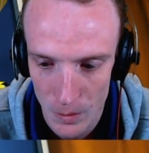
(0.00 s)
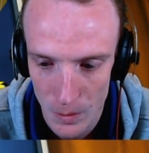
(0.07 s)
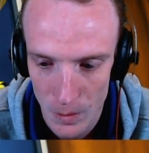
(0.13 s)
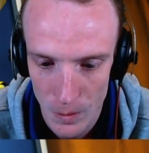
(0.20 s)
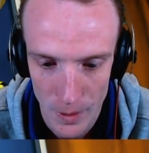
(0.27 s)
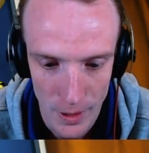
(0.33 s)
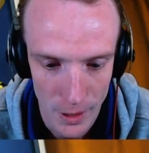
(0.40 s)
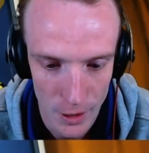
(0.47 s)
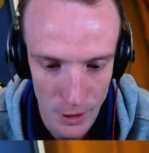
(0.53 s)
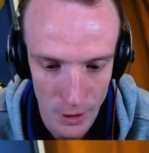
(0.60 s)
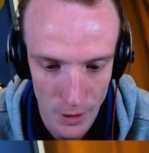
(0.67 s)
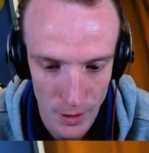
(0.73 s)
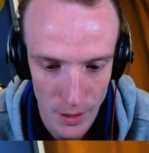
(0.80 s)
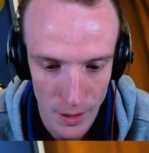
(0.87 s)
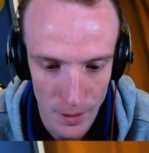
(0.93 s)
What we're going to
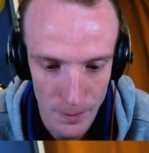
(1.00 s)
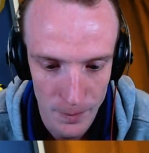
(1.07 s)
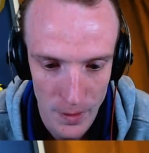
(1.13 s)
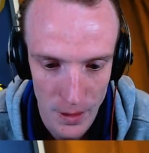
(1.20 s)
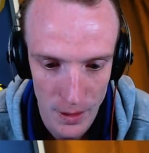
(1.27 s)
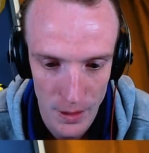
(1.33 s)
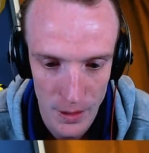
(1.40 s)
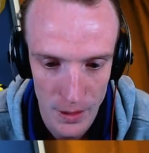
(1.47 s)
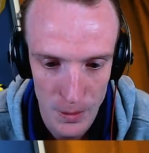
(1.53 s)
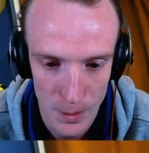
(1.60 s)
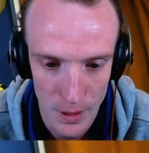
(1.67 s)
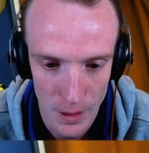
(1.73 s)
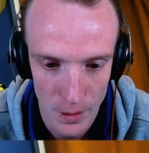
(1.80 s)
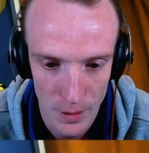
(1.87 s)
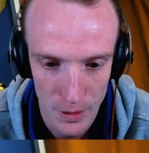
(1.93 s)
do here is
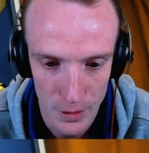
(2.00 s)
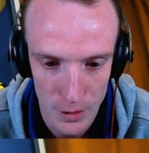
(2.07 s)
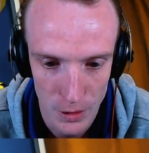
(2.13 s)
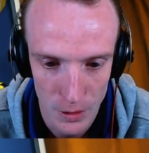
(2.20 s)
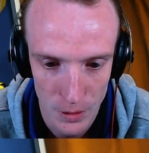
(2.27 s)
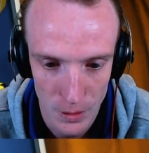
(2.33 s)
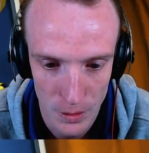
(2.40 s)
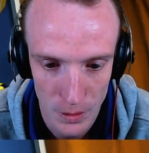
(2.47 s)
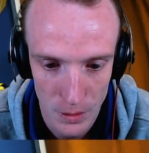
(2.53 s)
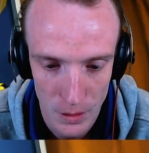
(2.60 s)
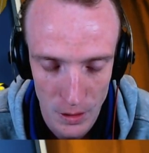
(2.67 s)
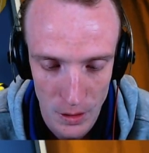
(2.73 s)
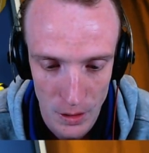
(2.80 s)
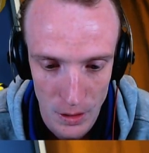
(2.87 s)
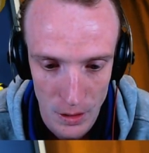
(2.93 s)
we're going to
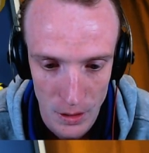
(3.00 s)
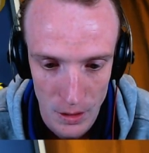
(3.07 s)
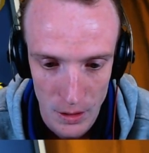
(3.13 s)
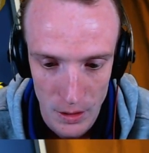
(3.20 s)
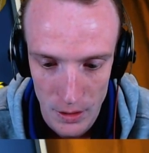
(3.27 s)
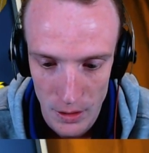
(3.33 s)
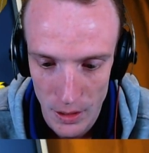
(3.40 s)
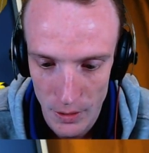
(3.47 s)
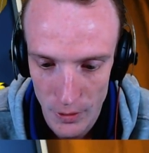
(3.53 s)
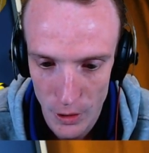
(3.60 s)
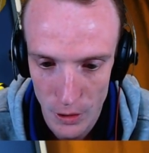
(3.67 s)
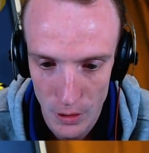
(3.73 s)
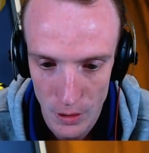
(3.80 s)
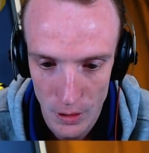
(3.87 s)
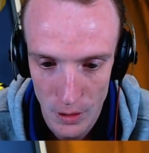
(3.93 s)
give
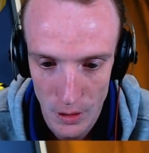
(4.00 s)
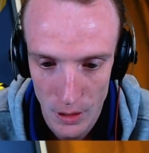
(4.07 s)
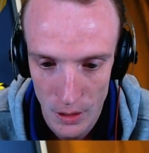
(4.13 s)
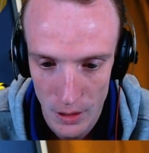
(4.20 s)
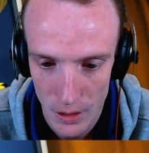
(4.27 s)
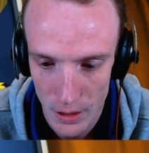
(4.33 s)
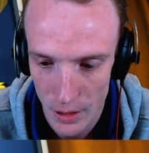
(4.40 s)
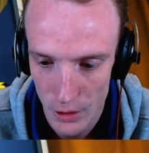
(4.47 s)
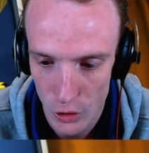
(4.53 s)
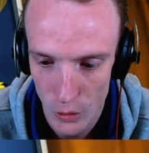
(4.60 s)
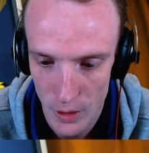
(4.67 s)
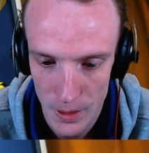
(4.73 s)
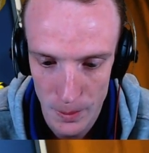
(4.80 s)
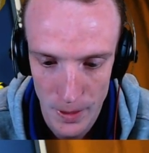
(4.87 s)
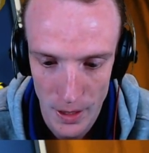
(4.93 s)
you a
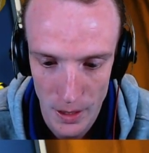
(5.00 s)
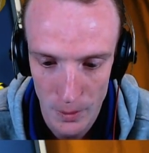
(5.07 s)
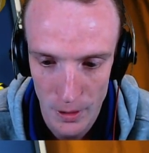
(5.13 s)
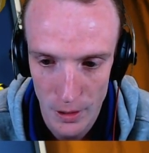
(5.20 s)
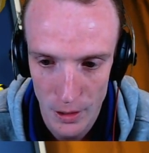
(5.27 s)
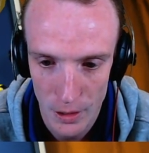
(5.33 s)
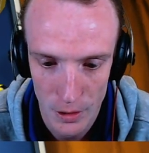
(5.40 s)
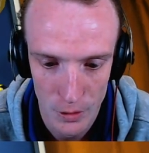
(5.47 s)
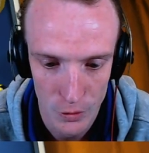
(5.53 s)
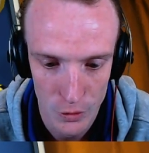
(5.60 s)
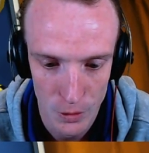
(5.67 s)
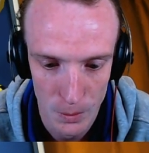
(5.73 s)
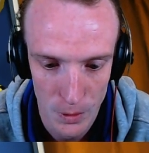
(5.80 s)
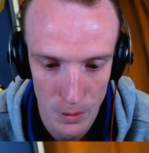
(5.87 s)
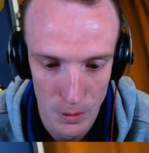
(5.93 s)
choice band. We're going to
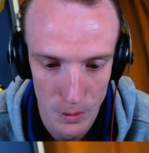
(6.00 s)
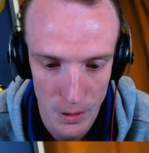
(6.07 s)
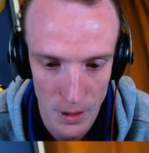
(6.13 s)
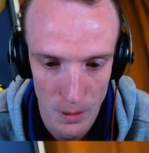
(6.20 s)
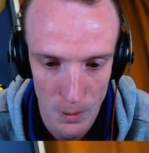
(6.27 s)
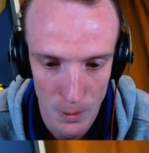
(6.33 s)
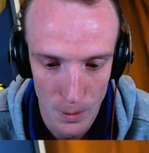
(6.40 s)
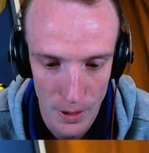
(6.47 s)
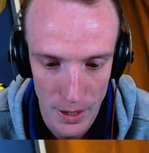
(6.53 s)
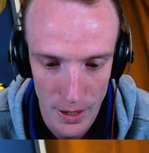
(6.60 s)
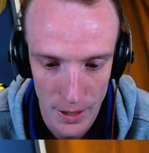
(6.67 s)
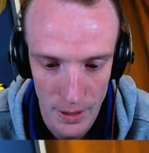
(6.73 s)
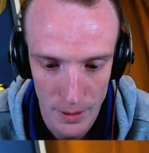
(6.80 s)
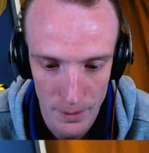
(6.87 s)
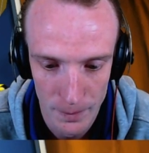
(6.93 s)
Ultra Ball
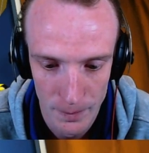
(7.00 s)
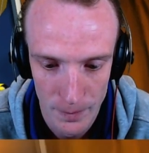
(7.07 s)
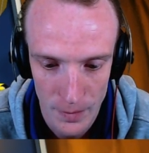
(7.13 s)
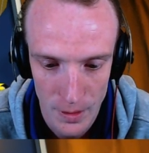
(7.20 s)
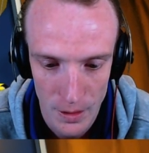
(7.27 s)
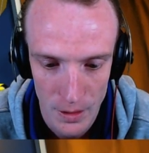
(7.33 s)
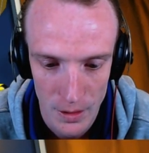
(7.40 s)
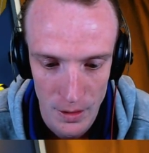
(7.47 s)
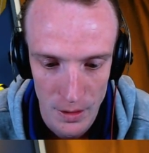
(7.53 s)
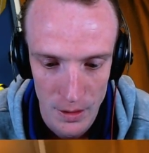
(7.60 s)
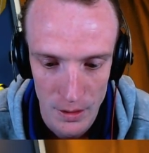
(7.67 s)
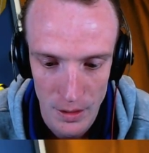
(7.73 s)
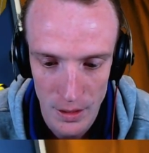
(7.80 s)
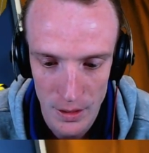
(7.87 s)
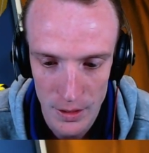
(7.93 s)
away
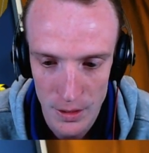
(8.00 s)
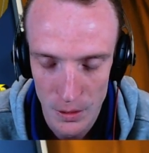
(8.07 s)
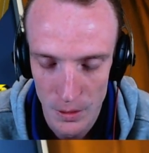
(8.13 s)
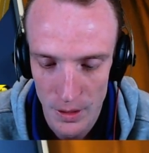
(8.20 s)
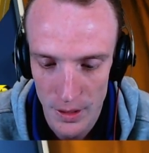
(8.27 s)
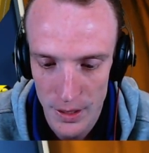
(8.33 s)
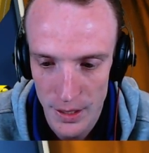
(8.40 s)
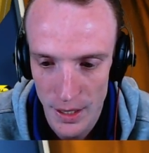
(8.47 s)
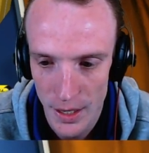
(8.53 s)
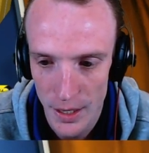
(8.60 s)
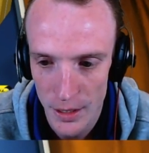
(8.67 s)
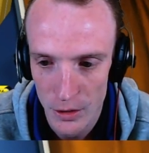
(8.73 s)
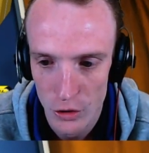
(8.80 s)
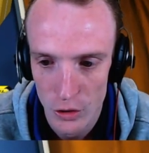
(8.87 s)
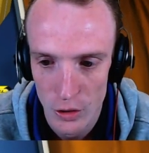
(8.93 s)
these two at this
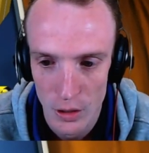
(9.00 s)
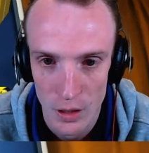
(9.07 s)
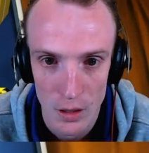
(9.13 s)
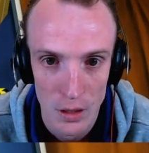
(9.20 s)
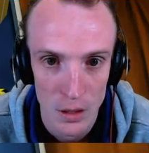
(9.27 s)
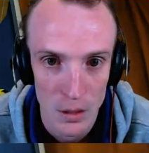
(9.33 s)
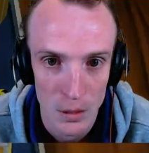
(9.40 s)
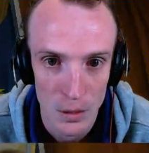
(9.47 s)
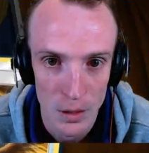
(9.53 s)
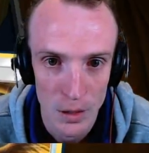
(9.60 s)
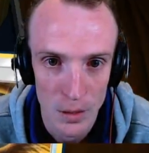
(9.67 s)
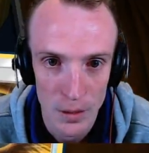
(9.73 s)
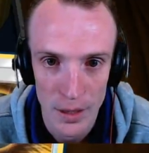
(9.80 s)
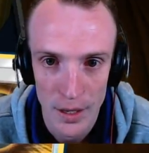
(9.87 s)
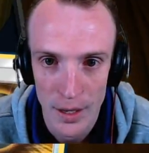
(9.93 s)
stage. We'll
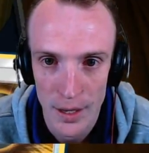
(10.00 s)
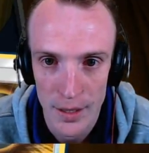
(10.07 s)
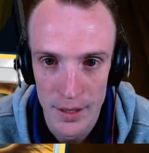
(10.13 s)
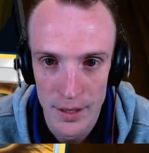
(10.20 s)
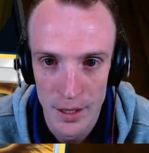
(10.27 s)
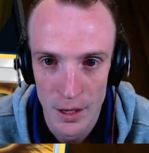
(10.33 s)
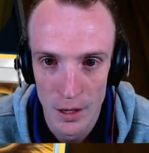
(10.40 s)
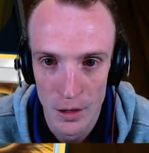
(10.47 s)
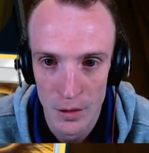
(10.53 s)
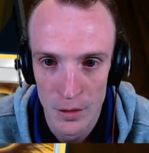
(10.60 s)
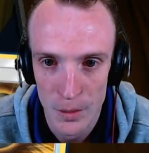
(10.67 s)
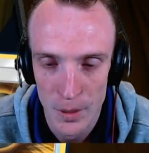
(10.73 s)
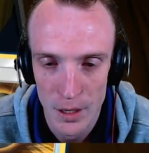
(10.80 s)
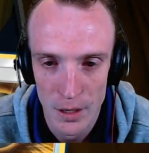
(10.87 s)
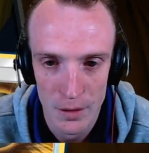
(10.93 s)
go and get ourselves...
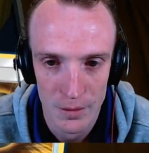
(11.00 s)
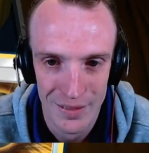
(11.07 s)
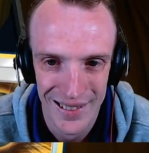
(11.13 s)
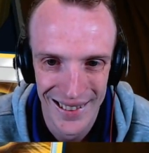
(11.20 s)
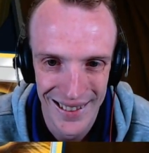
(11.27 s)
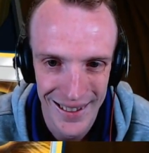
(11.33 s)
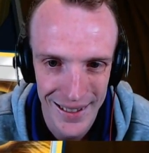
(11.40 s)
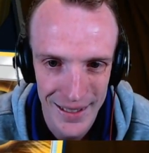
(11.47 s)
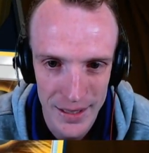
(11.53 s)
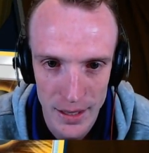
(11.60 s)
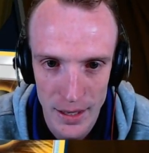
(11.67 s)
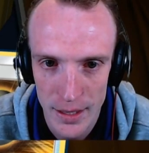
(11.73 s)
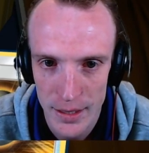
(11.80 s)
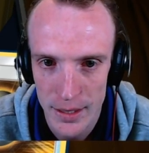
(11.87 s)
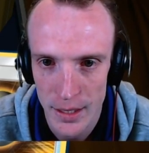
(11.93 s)
We don't really need
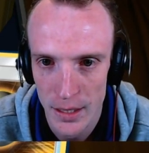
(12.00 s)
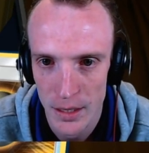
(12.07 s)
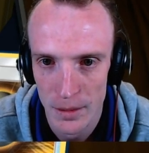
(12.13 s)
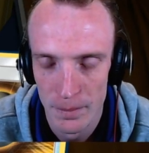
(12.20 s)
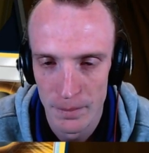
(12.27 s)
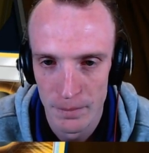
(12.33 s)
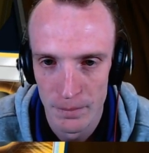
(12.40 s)
Diancie.